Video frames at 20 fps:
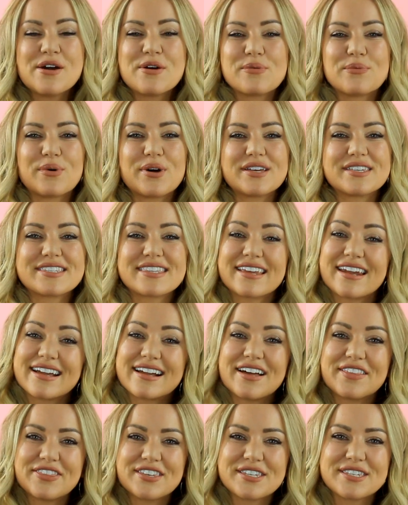was that I
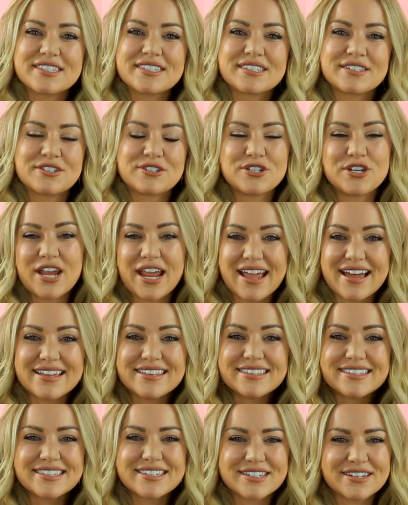got this
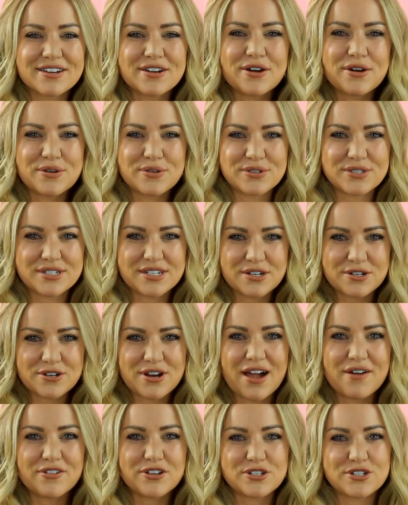chance to host a
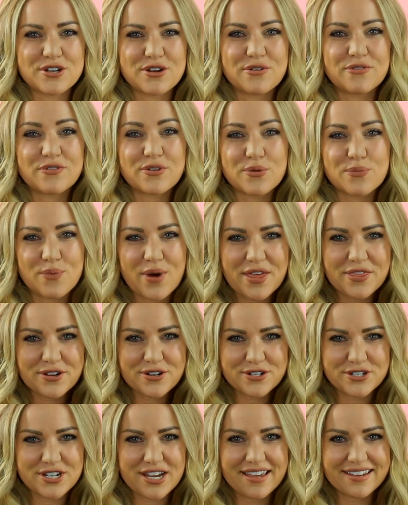travel show for Weather
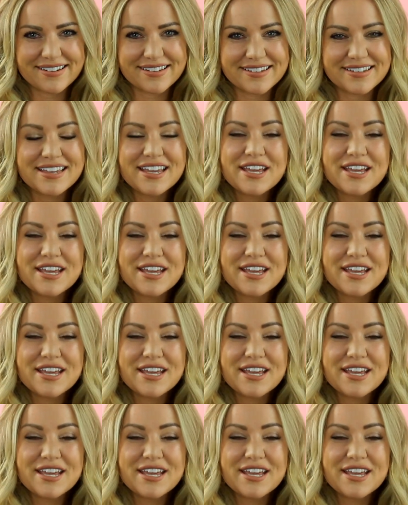Channel.